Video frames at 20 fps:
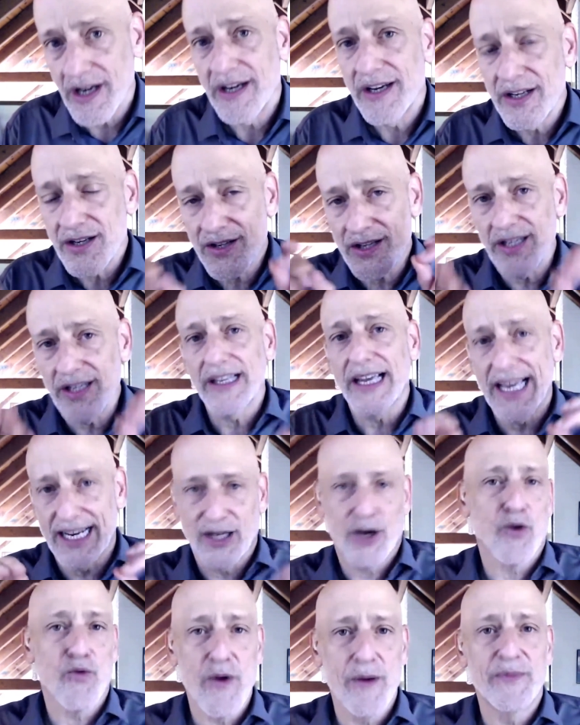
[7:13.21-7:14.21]
Scylla and
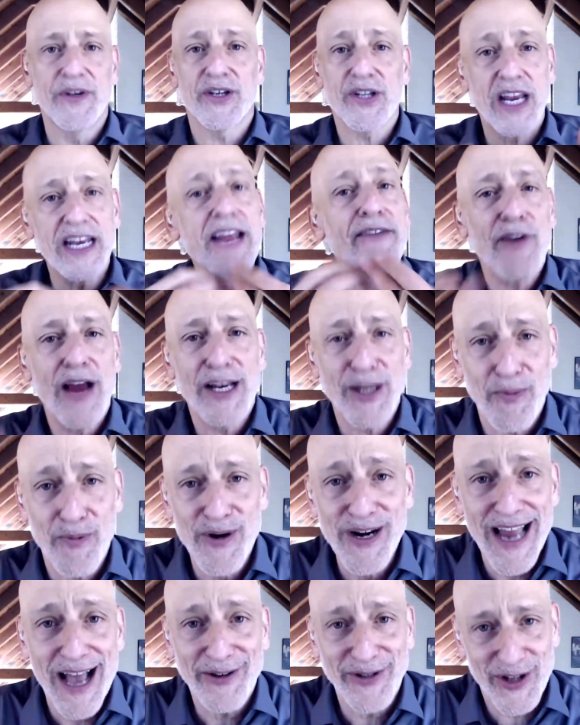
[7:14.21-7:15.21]
Charybdis. I never had to
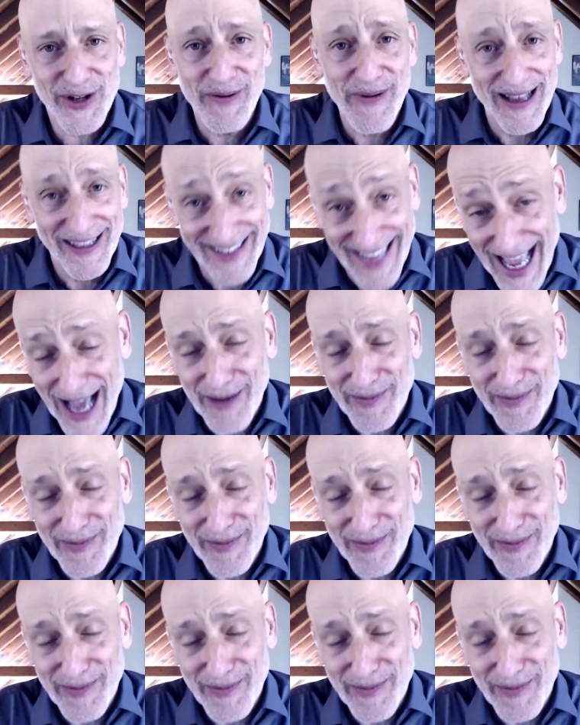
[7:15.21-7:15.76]
pronounce them out loud